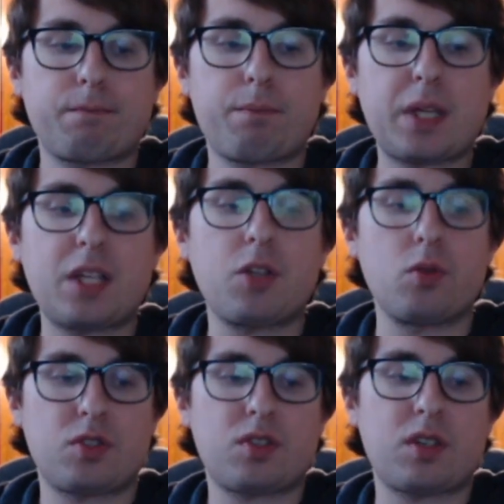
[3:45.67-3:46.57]
be
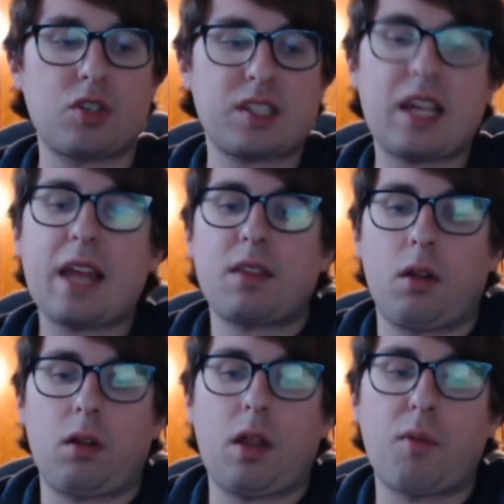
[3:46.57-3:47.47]
used to just get the
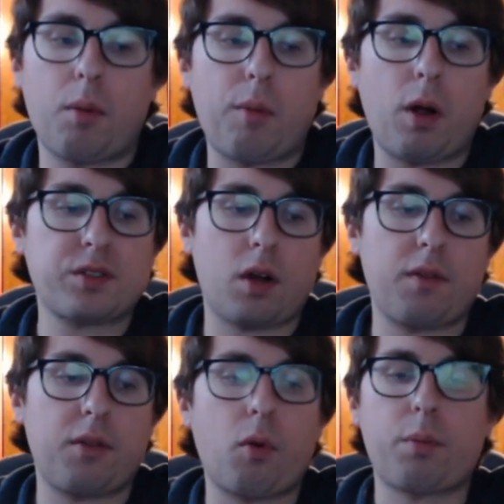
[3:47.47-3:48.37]
level 1 monster
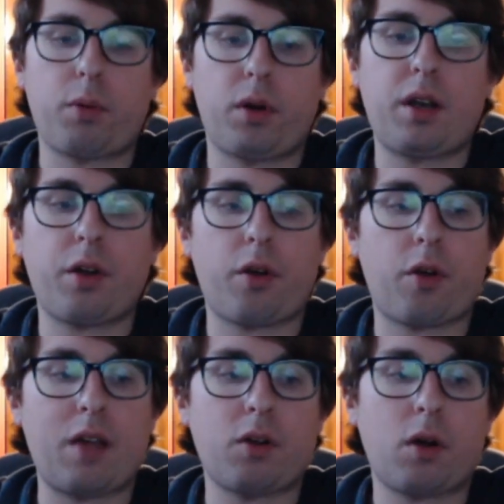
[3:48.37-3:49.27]
off the board, put it into your
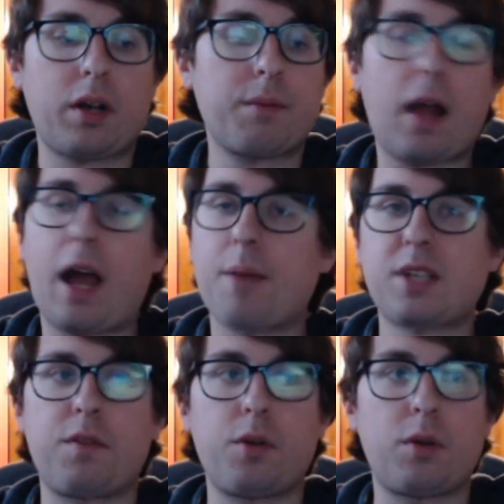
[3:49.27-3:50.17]
graveyard, and perhaps
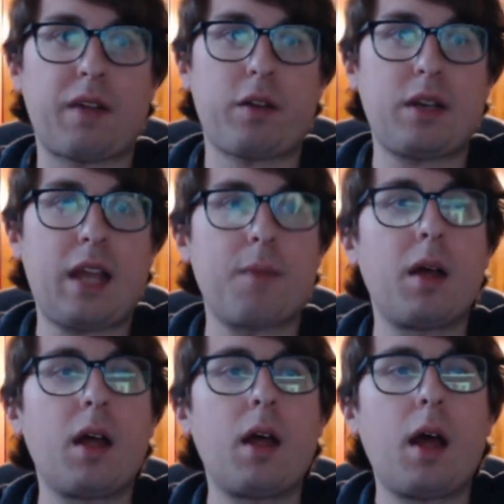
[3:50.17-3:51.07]
give you a different name.
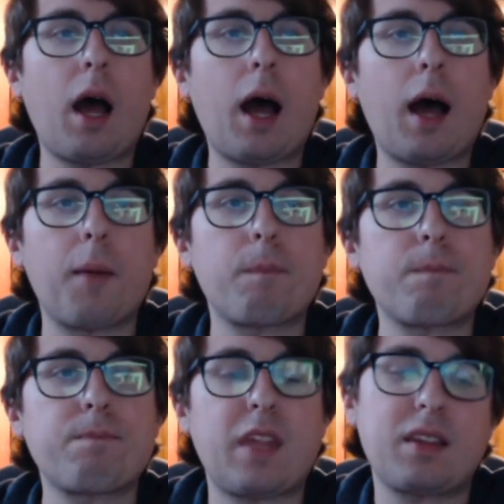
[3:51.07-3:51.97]

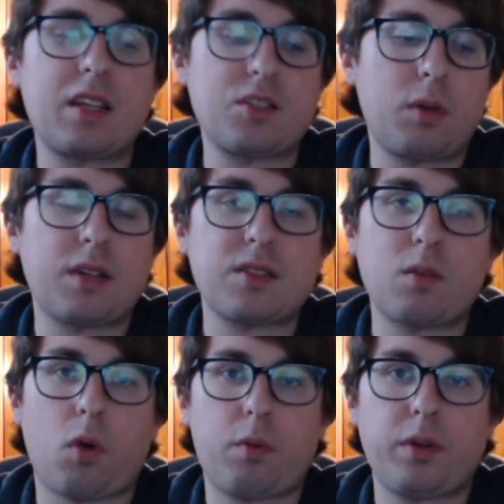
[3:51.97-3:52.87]
This one
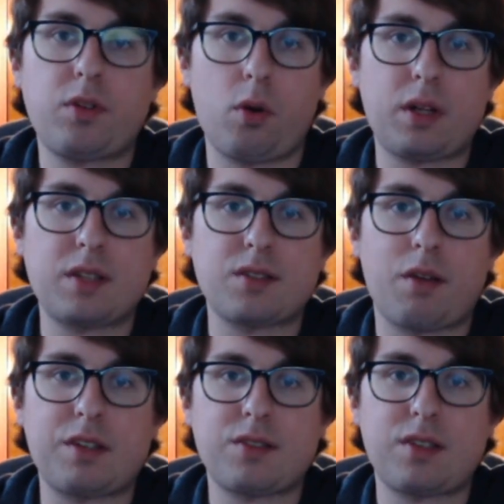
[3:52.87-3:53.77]
doesn't work with tokens,
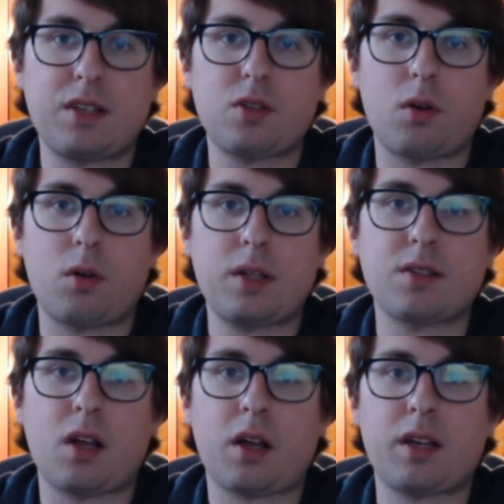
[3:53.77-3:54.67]
obviously, so it's
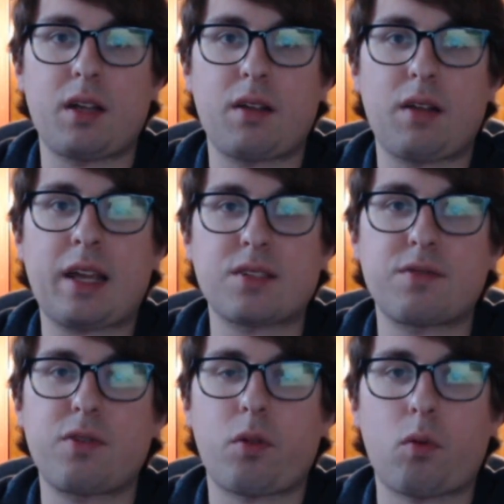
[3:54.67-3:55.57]
not going to, I guess,
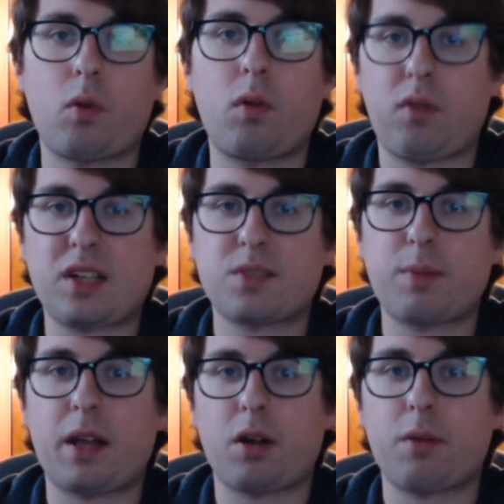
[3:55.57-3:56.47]
fill the role of Link
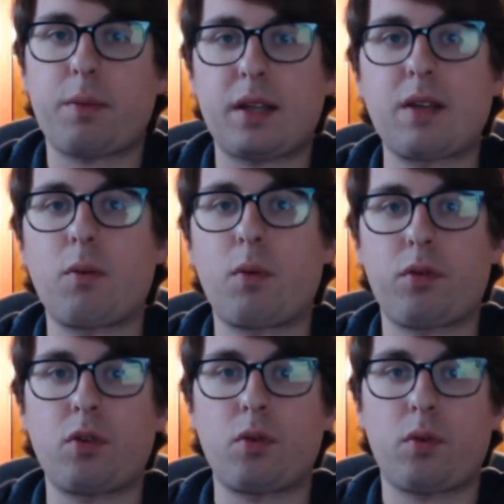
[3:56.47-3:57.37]
Spider, but it will
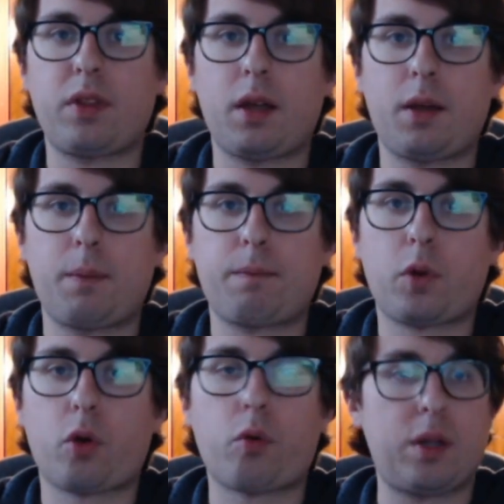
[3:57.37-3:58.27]
do the
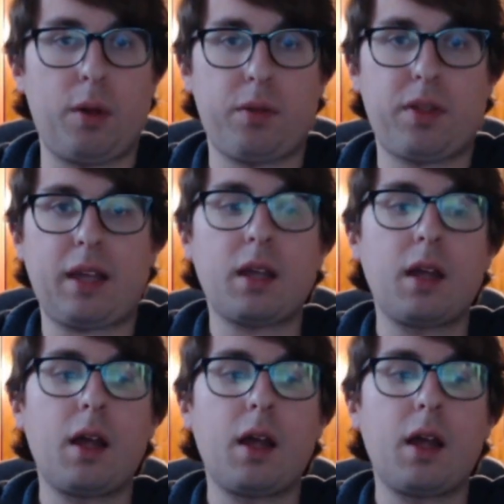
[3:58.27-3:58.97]
Karibo thing.